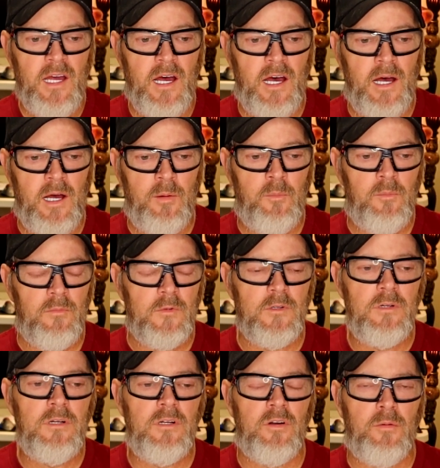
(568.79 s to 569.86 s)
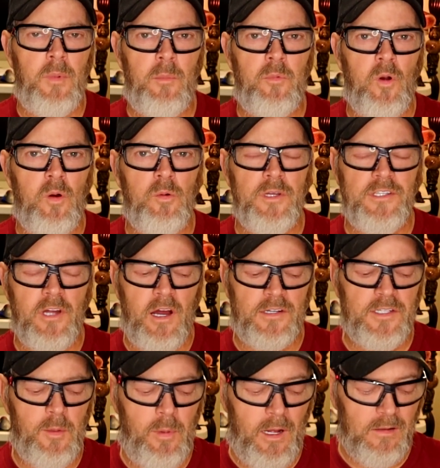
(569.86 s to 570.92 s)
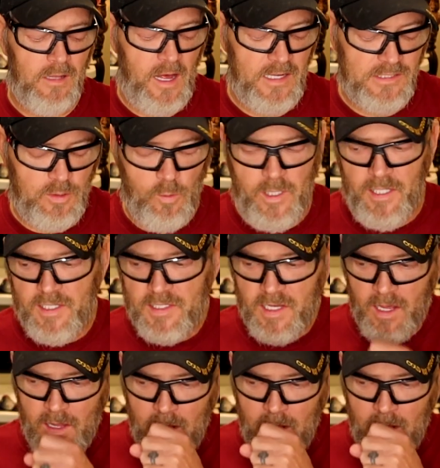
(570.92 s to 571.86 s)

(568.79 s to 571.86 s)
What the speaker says: Remember what we talked about last week